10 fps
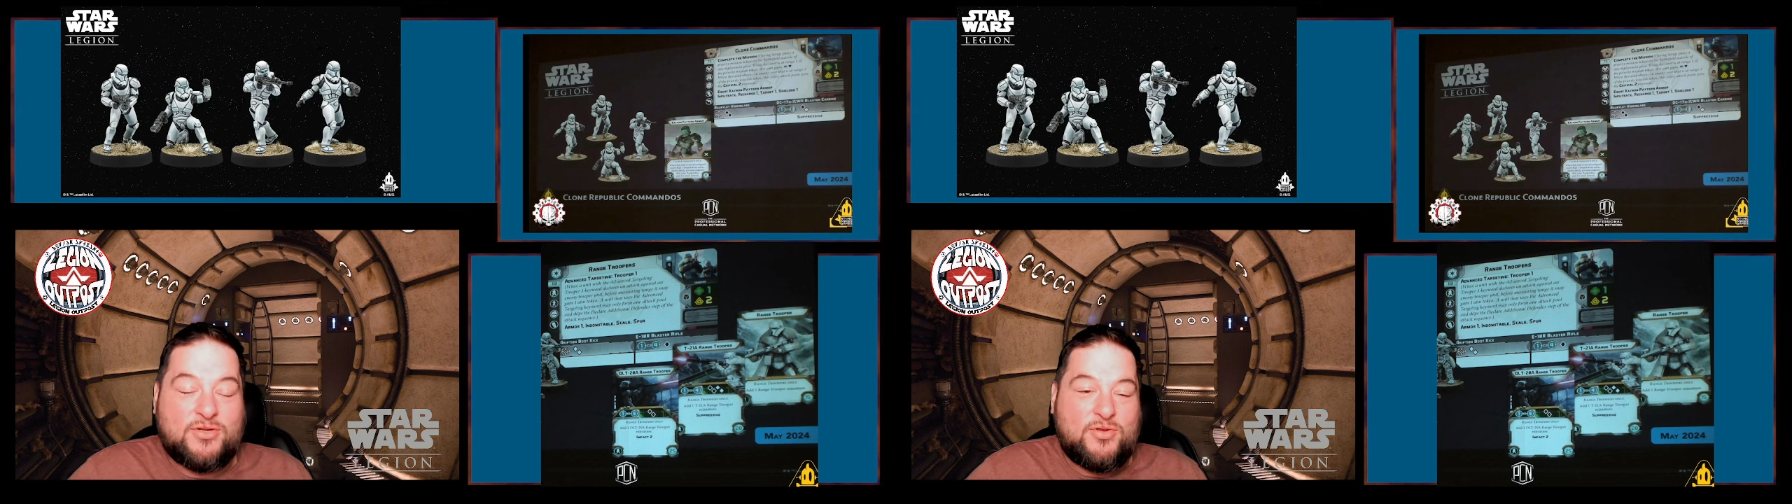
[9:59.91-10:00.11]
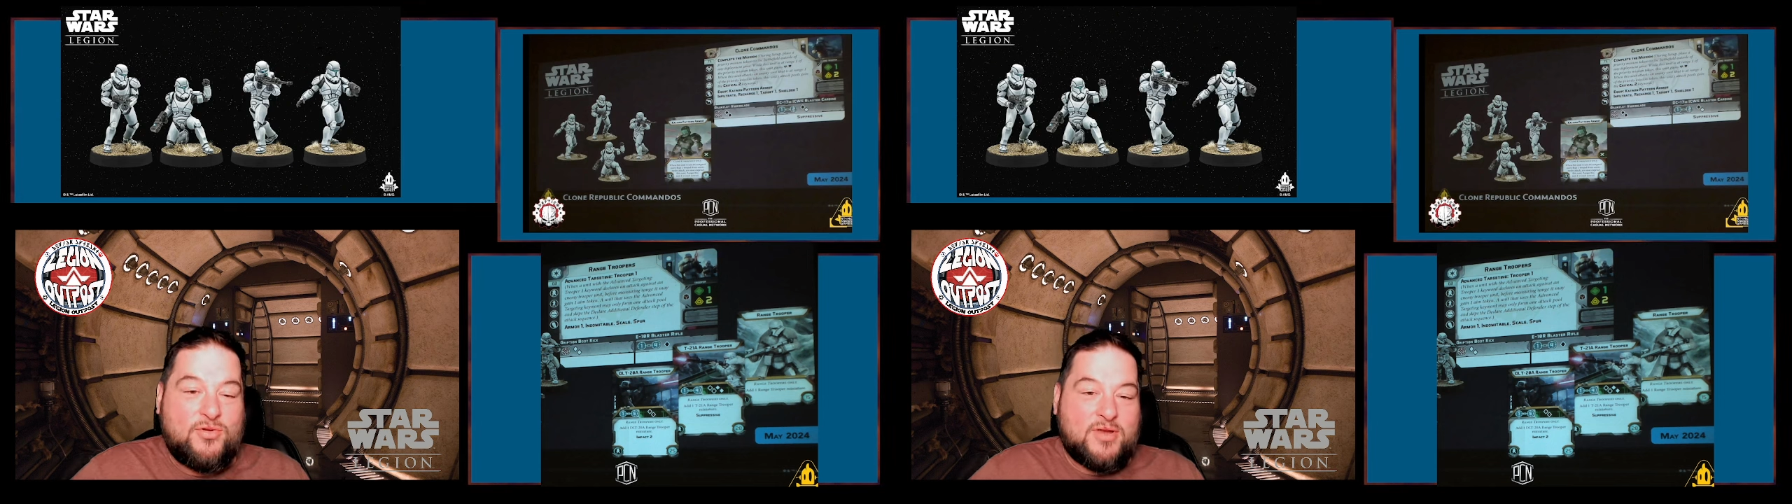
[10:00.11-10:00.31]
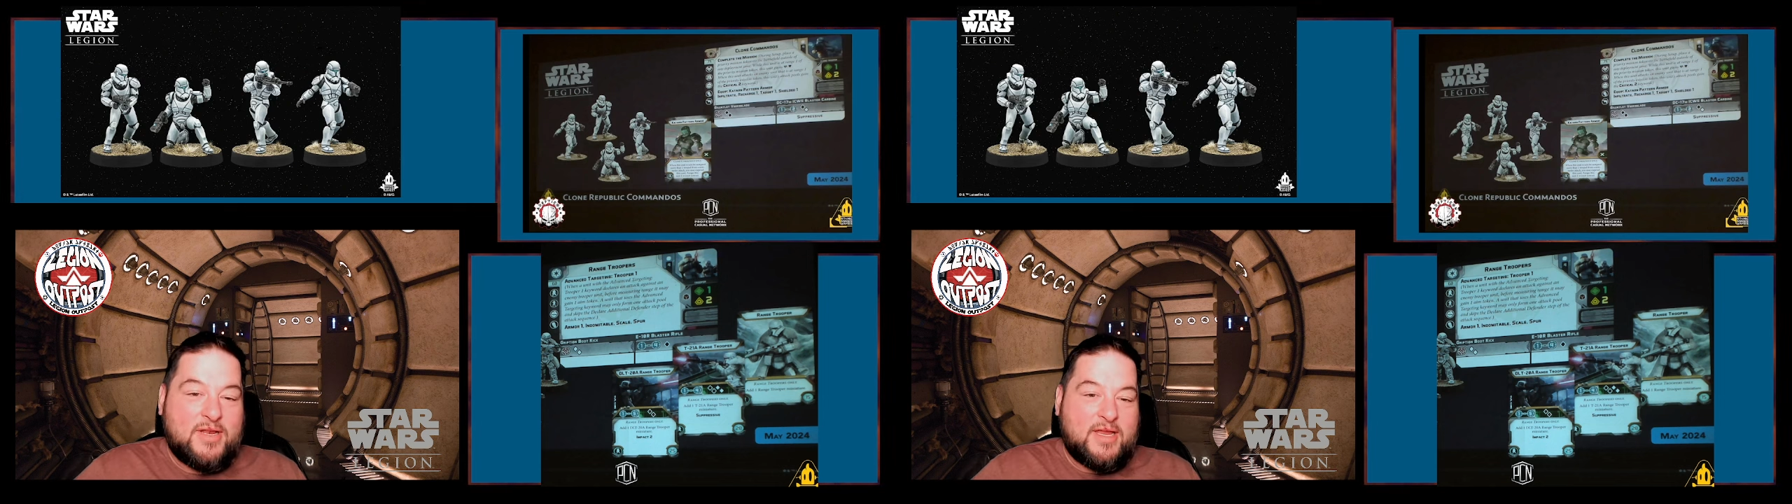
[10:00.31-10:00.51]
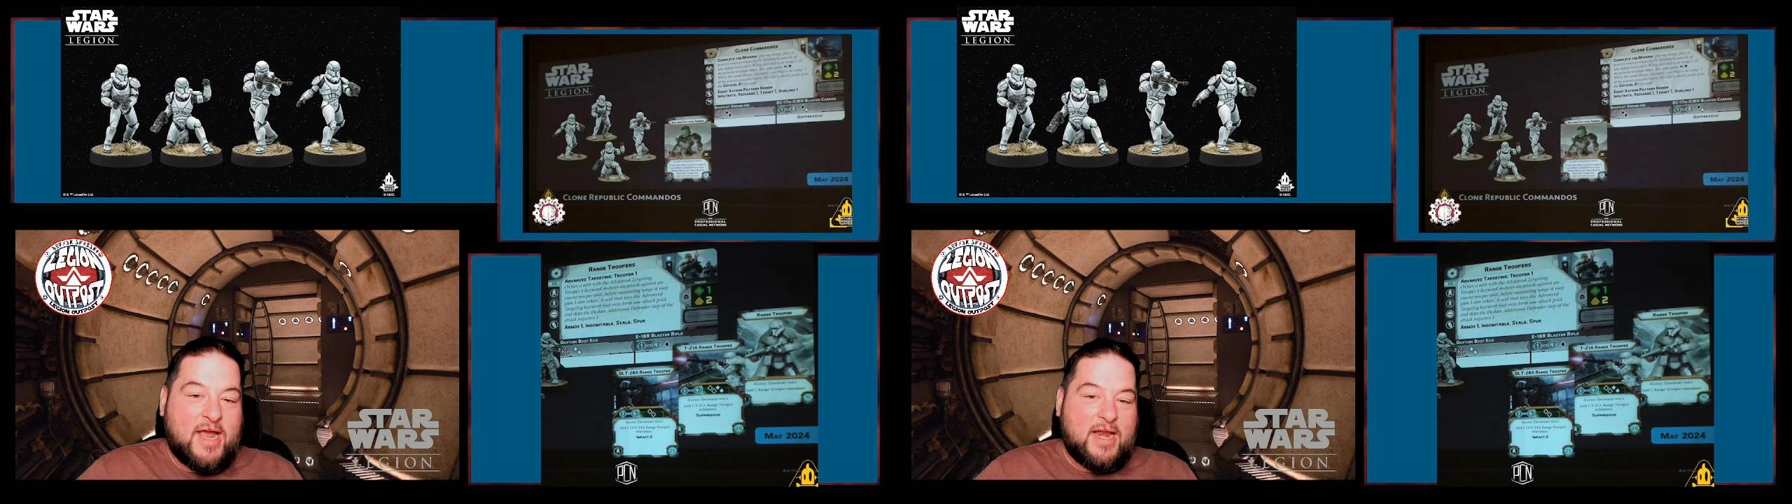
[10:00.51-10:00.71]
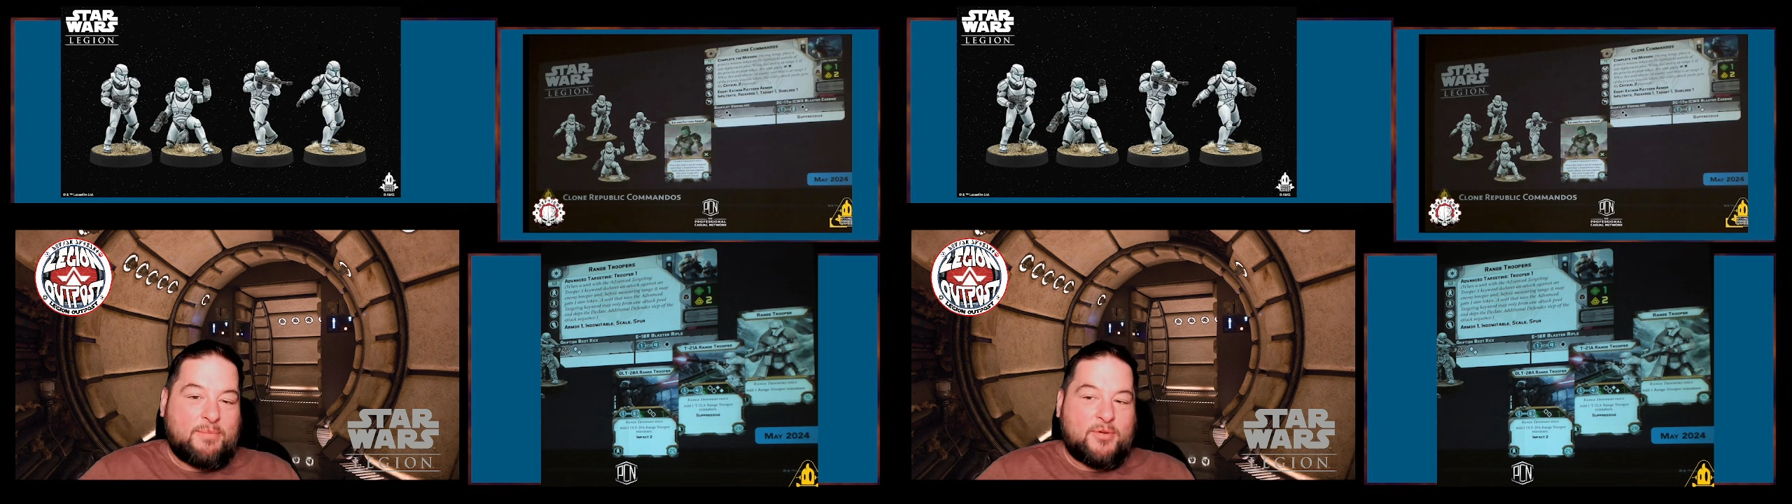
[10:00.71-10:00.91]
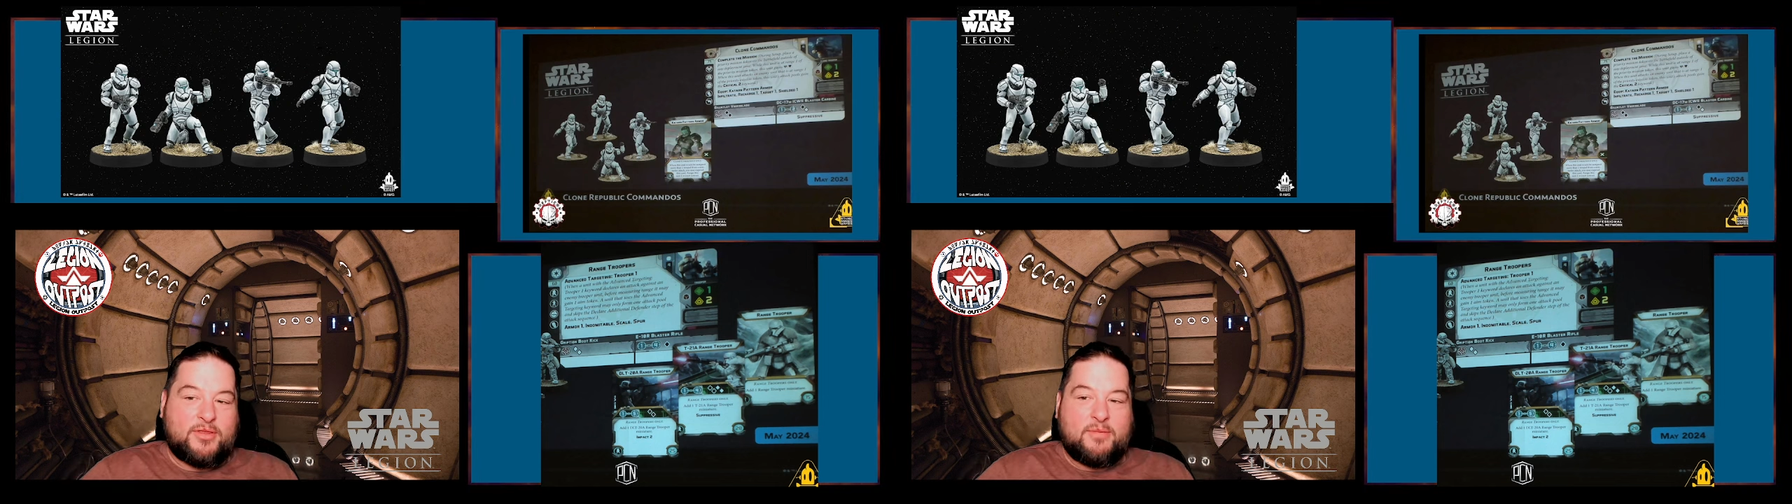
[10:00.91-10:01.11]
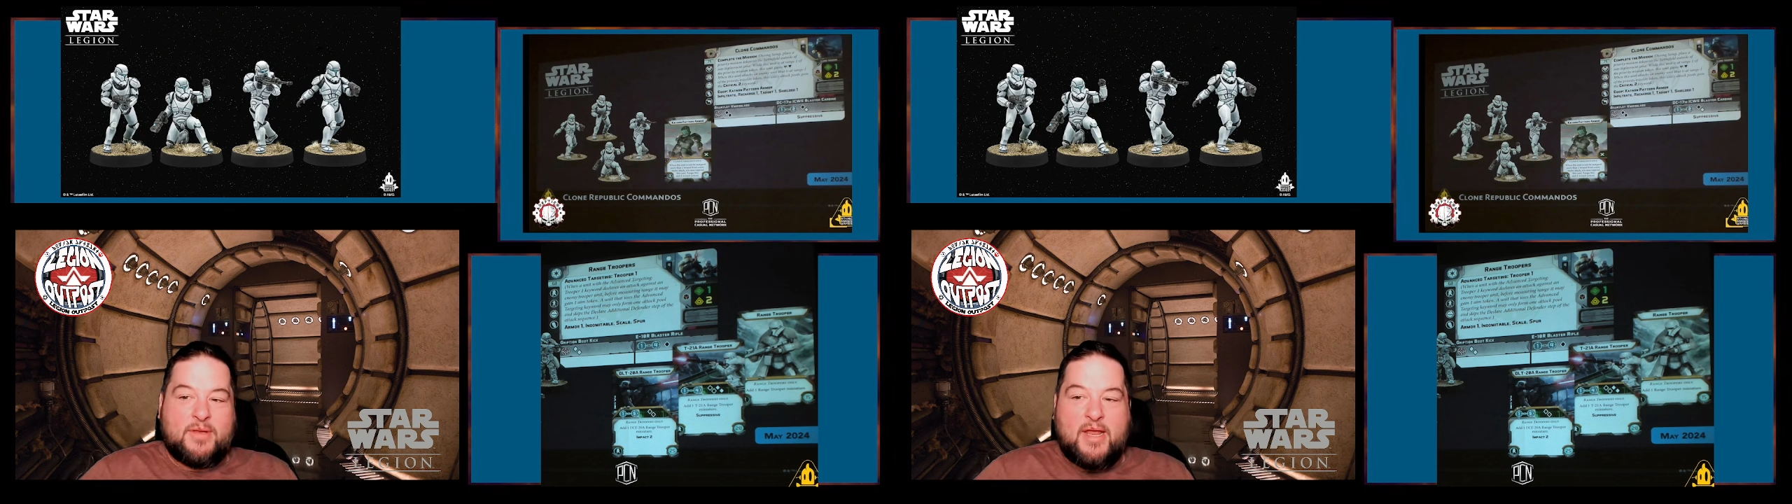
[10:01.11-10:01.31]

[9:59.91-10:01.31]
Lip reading: So you can kind of put them